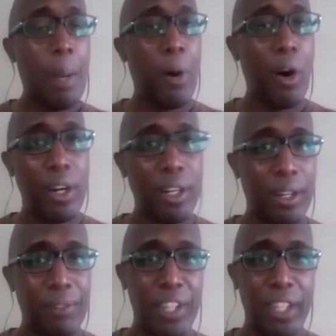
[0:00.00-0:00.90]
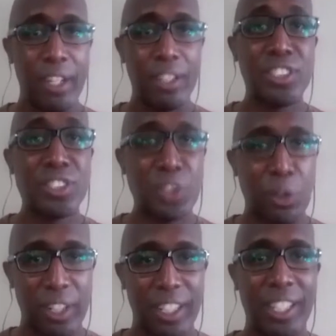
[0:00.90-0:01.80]
part of their
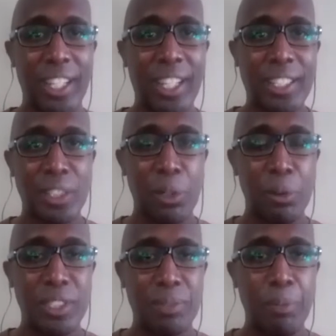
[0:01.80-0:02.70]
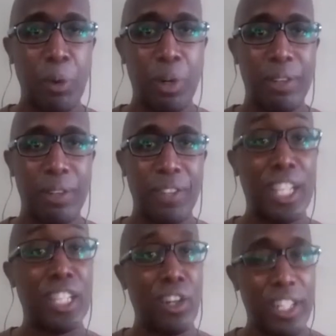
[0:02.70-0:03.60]
story. So it's more of a
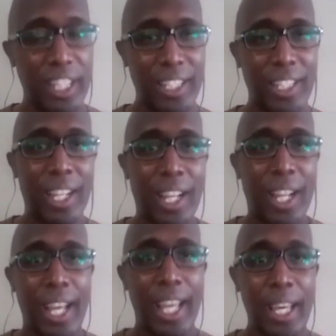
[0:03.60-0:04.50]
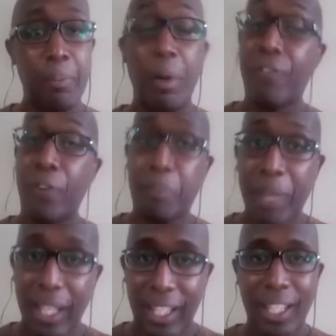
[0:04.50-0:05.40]
learning. But for
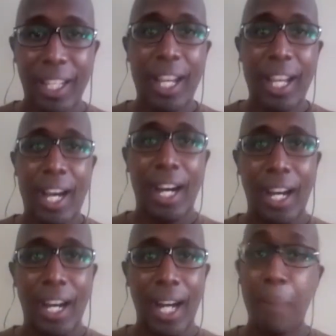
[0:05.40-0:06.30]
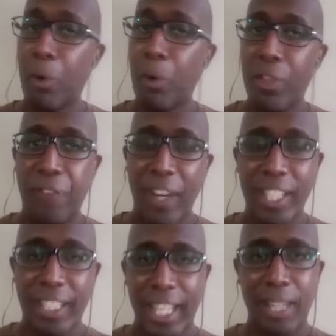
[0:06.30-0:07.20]
me, I'm more the fun
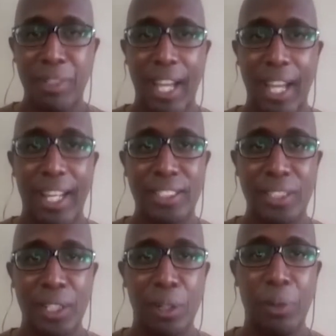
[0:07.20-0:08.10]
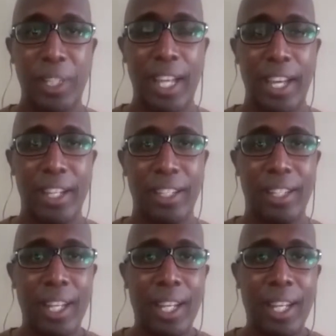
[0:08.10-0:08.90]
and games guy. So we kind of